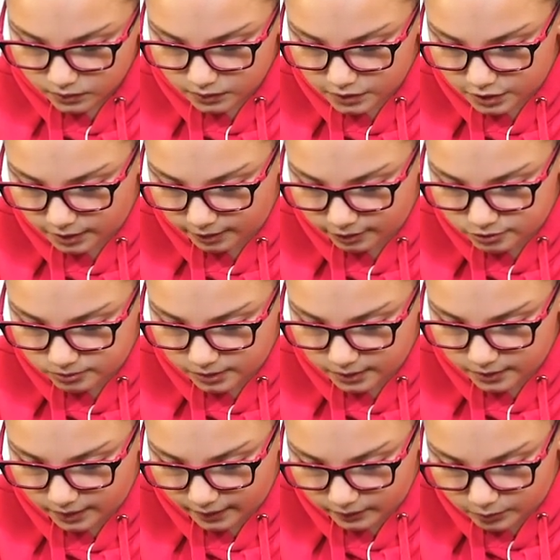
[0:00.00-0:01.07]
See which
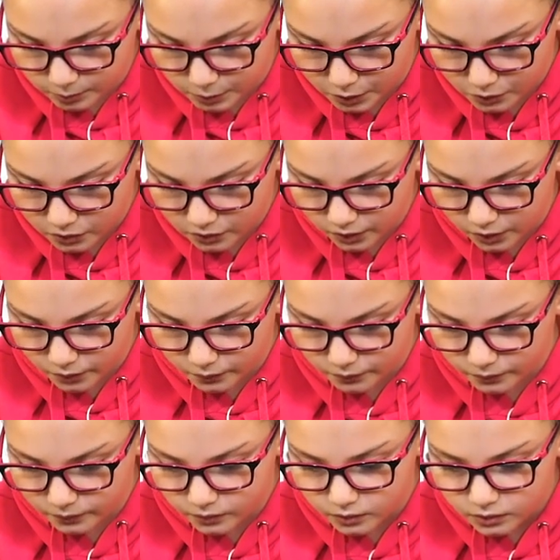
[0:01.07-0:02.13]
ones they have the most of.
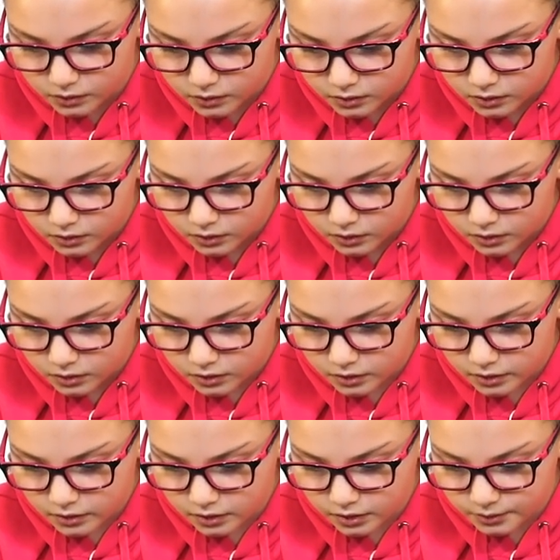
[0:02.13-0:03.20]

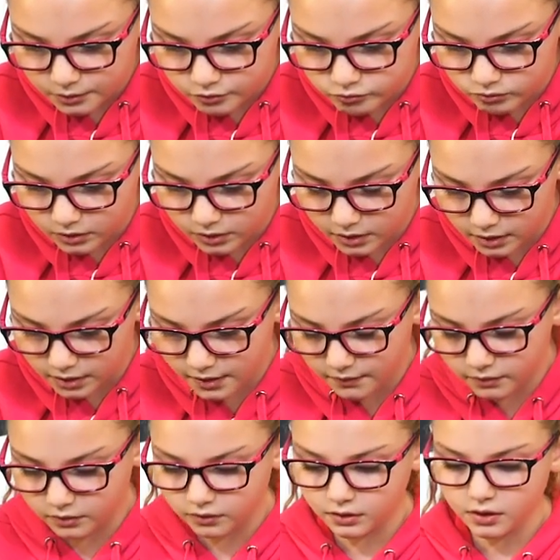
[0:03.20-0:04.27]
Okay. Which ones they
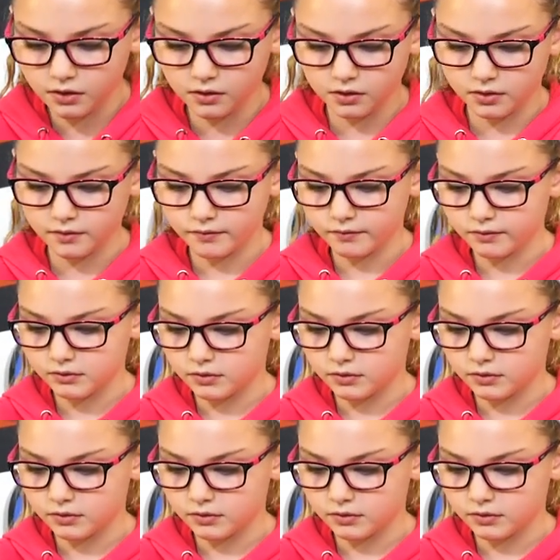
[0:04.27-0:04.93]
have the least of.